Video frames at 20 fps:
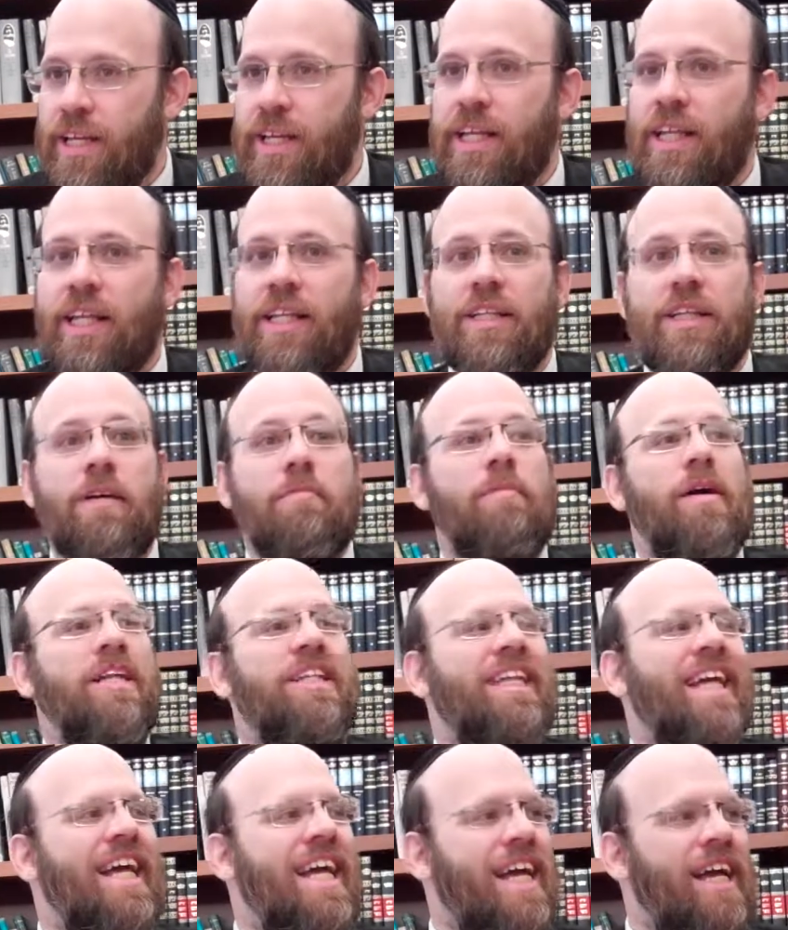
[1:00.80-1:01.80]
It says
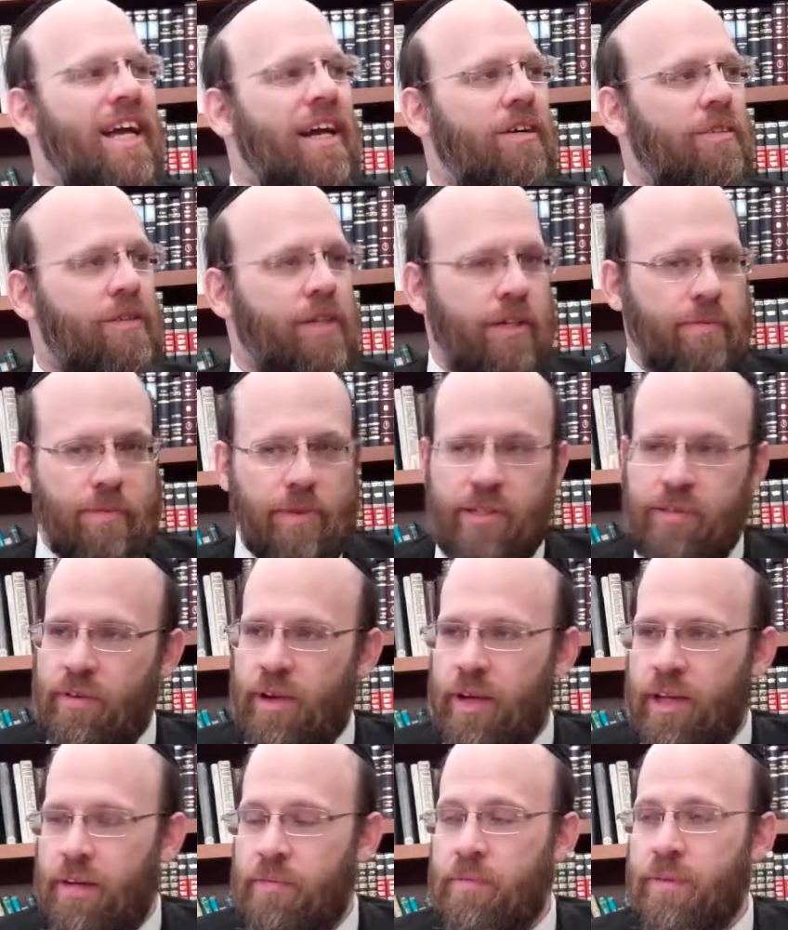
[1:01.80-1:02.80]
Kamasei Eretz
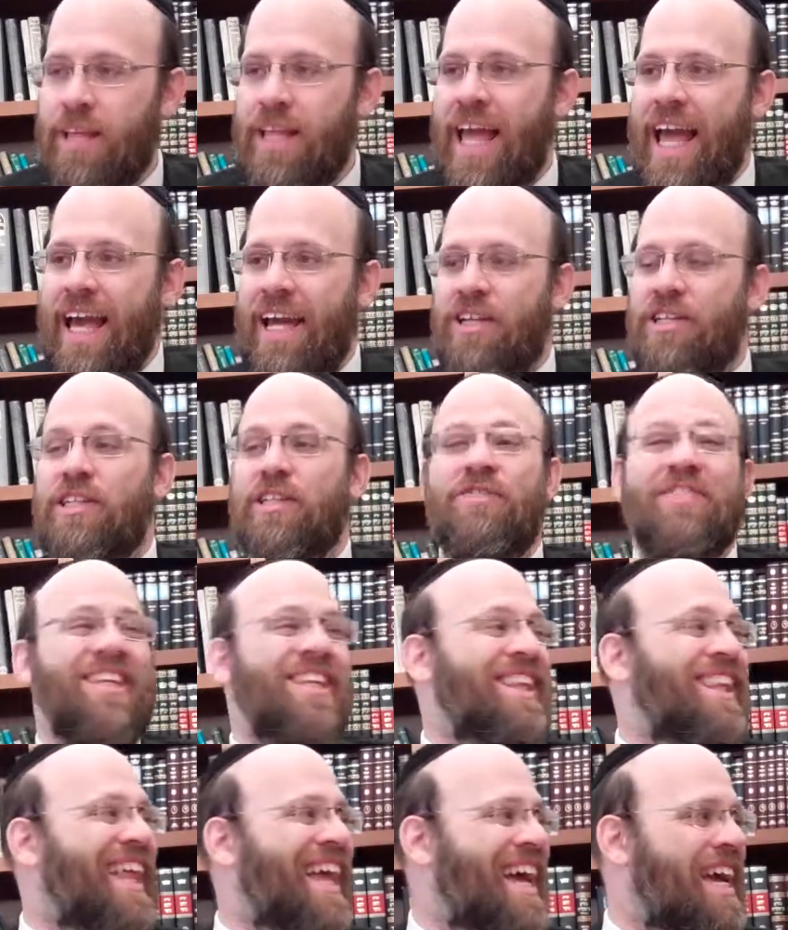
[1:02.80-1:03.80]
Mitzrayim, actions of the
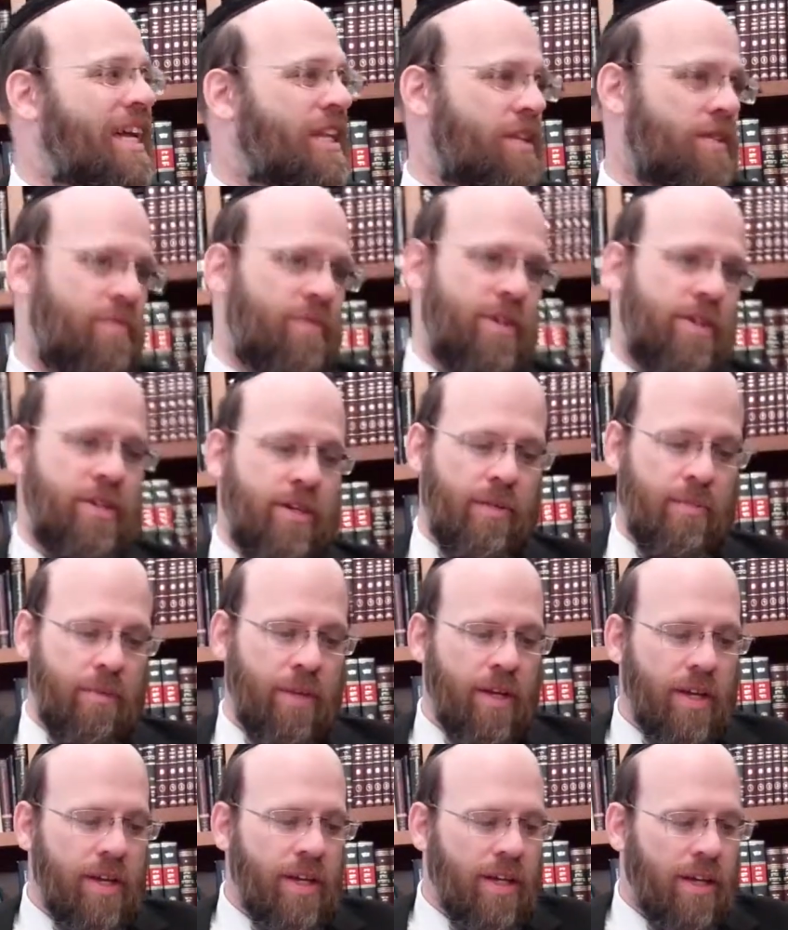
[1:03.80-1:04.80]
land of Egypt.
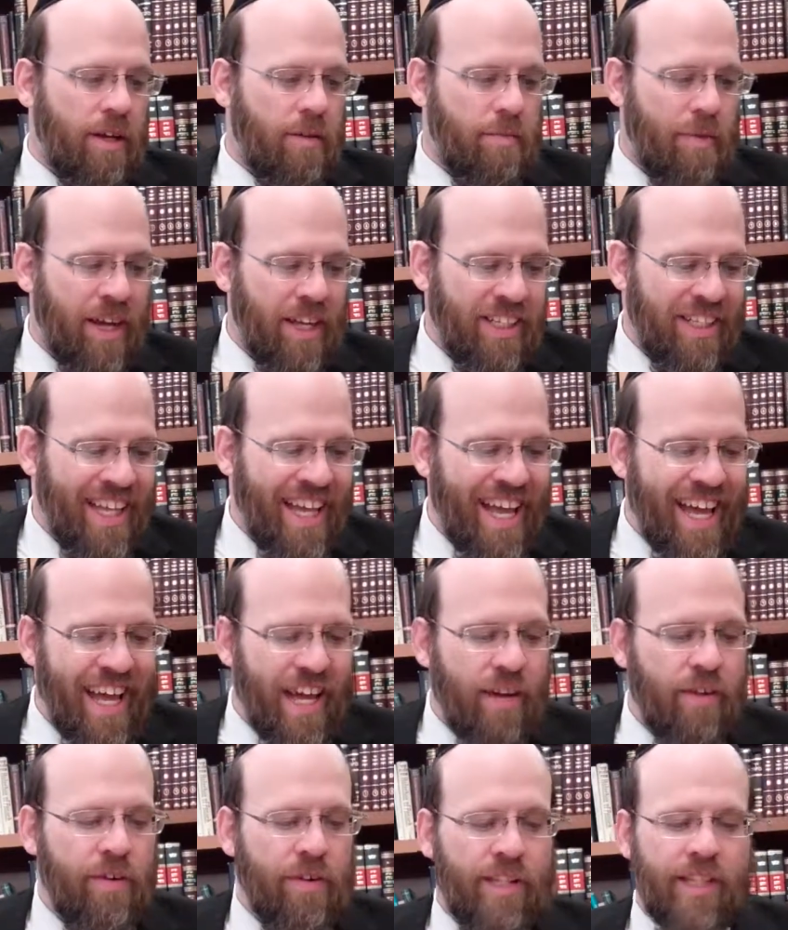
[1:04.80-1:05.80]
Kamasei
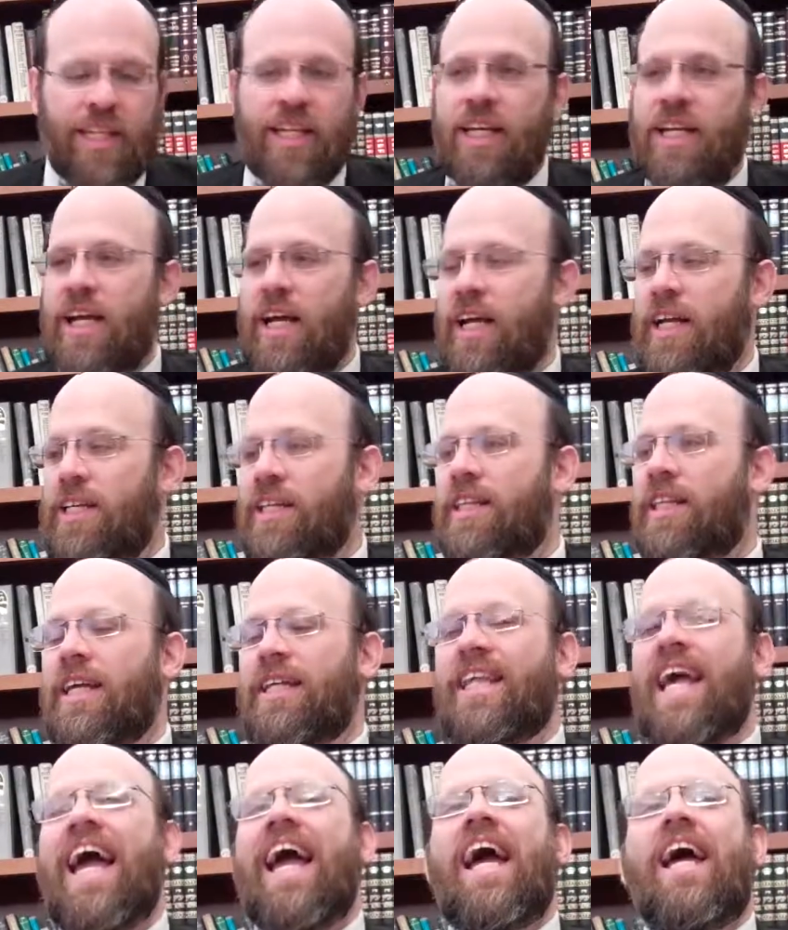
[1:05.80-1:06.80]
Eretz Canaan, like
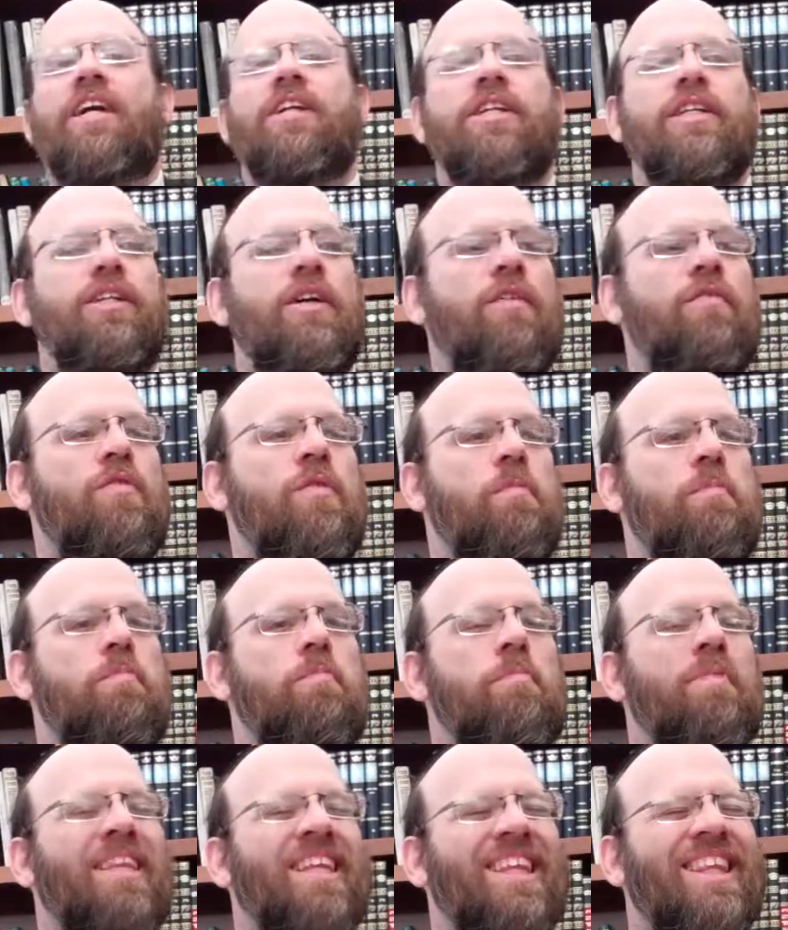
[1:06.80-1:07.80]
the actions of
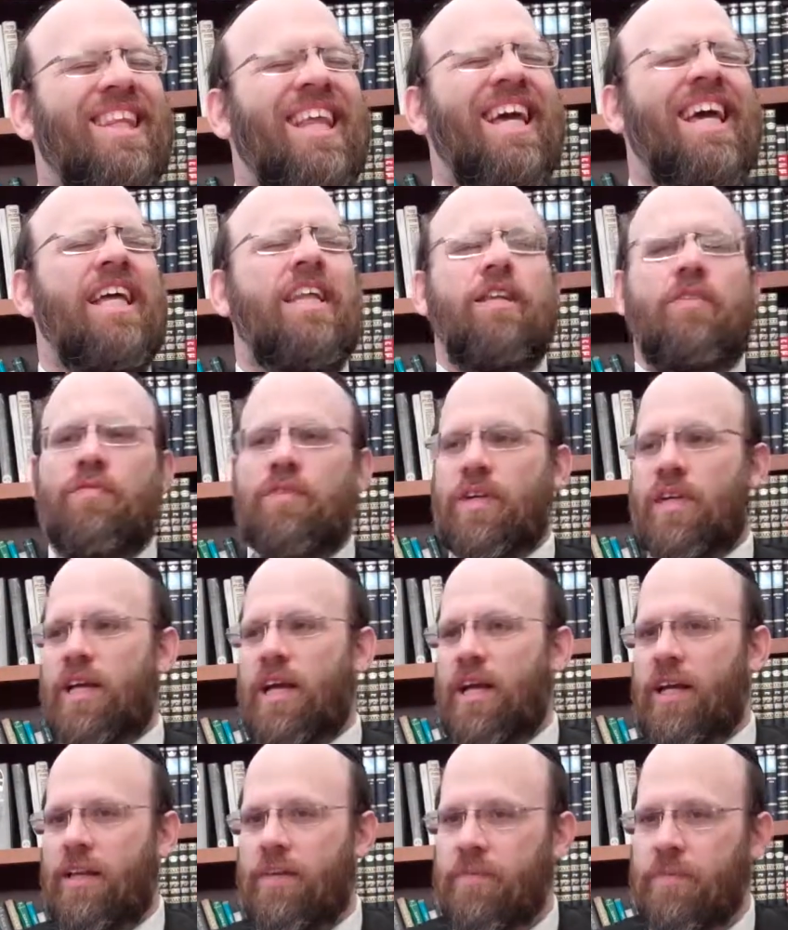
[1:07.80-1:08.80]
the land of
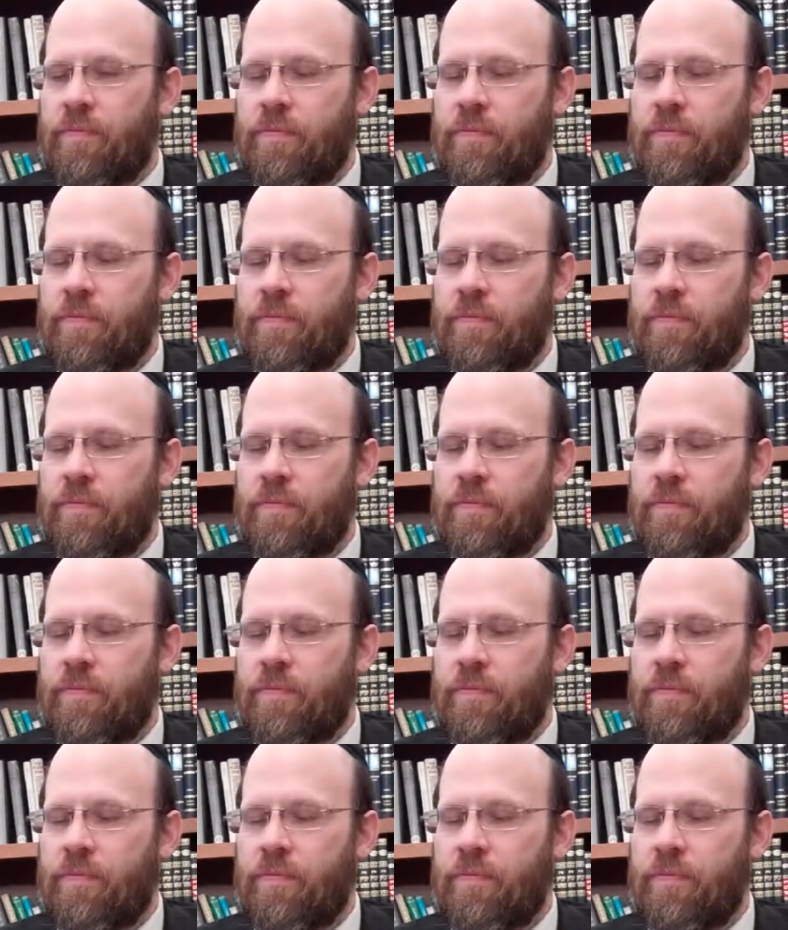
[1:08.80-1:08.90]
Canaan.